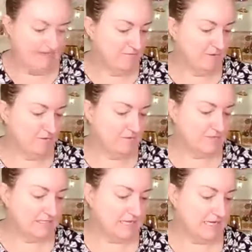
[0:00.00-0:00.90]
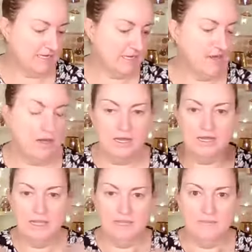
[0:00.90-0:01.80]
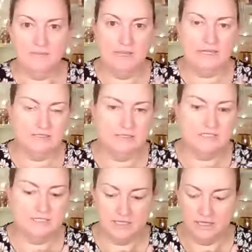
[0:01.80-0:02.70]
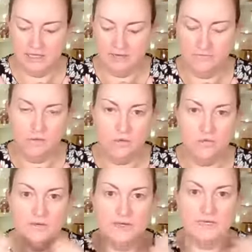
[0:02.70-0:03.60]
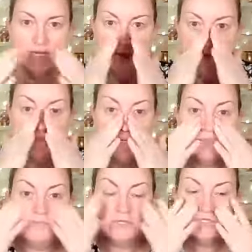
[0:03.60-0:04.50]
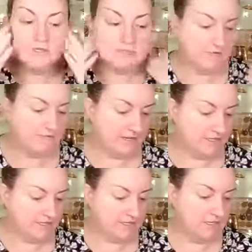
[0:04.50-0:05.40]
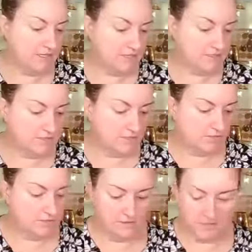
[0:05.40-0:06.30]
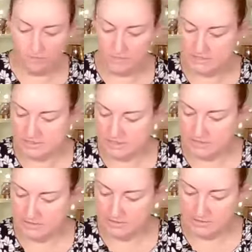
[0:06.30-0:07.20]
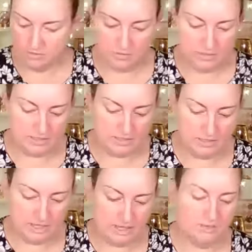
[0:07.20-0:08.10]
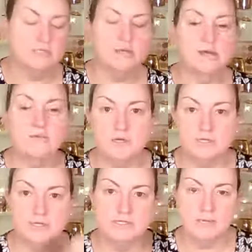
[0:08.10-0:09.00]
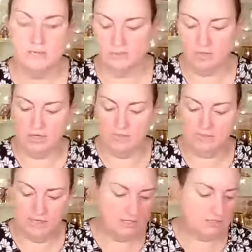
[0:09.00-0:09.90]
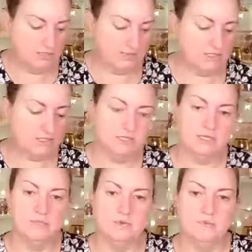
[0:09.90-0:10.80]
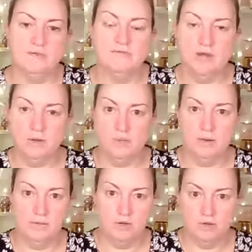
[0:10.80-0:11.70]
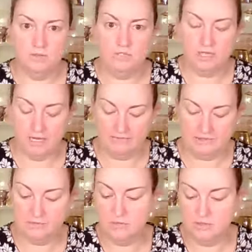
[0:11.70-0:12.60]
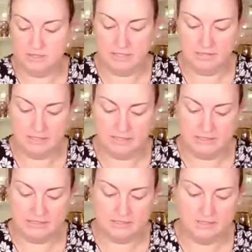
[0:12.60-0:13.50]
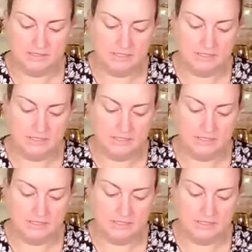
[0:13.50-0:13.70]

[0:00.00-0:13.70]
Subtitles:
but we will start. Now I am, as I said, I have already moisturized my face. So then we start in with, I'm moisturized and primed. So I'm actually just going to put a bit of eye primer on, which I haven't done purely because I had on my glasses.